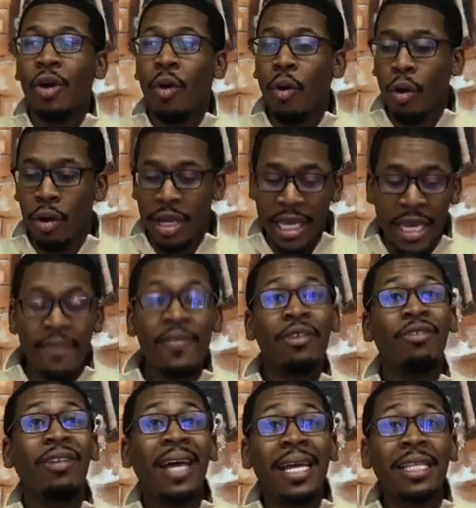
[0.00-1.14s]
or even
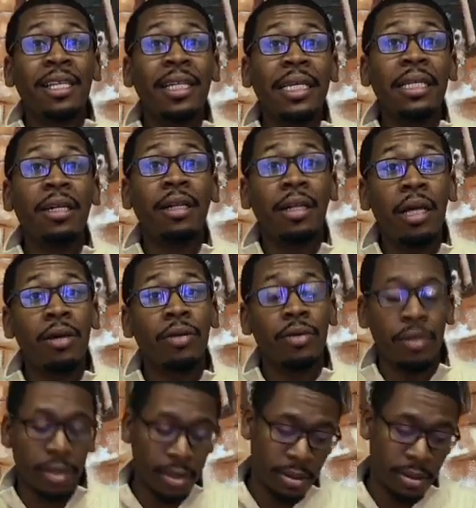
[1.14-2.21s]
your nice clean clothes.